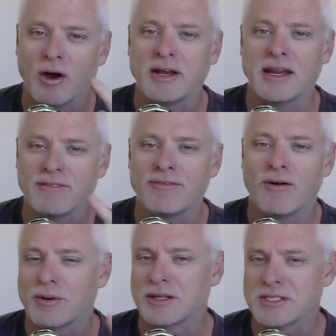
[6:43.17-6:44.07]

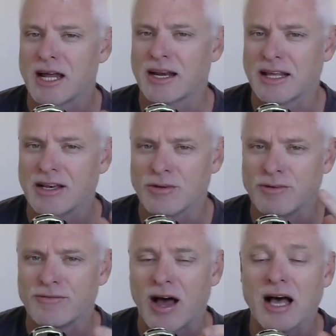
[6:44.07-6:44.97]
identify when it's starting to get
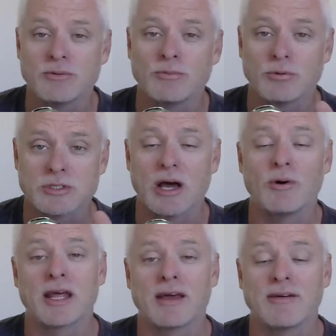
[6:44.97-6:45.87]
too fast and will
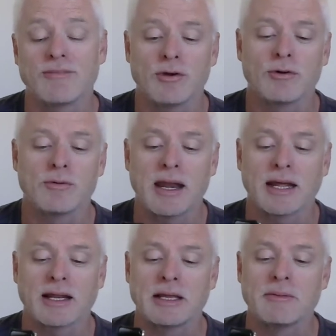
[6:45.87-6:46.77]
slow it down for you
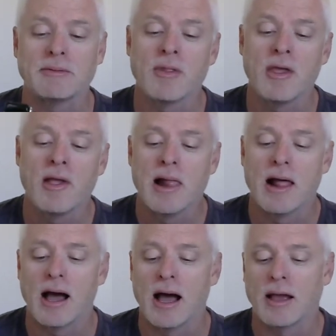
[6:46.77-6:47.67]
automatically.
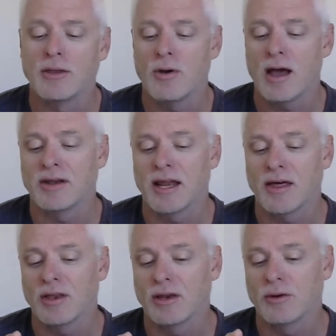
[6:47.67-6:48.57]
You have
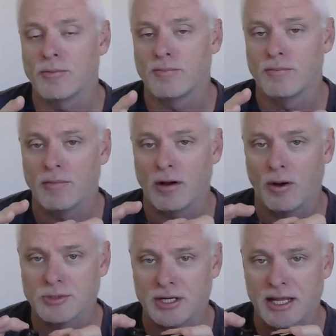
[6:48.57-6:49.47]
another little
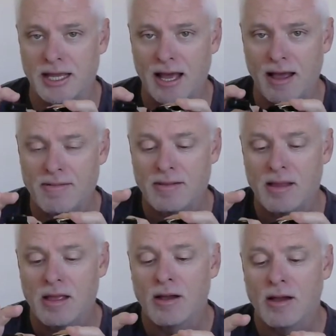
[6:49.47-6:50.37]
option here.
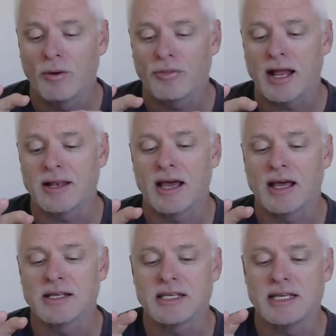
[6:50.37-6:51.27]
What that
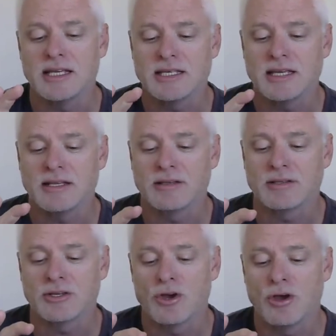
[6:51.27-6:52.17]
does is it
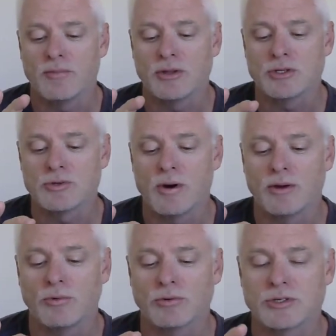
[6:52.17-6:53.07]
determines when
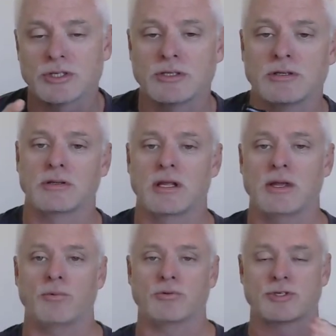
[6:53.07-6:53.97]
it
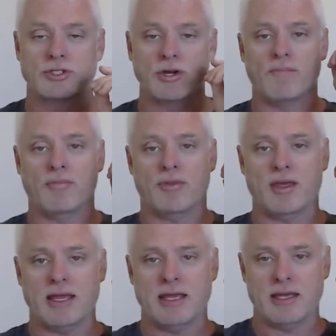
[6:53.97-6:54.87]
will stop
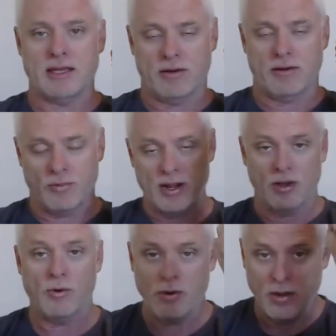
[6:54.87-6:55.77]
the
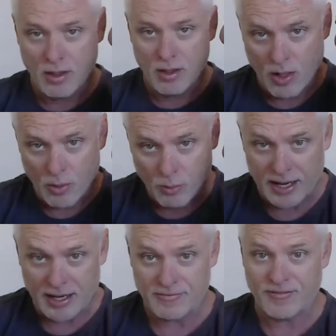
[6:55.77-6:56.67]
reel
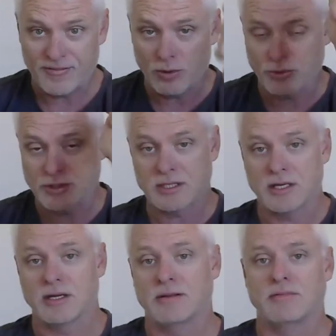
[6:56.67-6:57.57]
when it feels
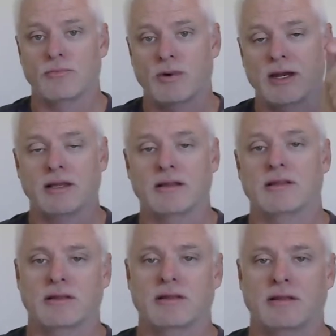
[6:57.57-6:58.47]
when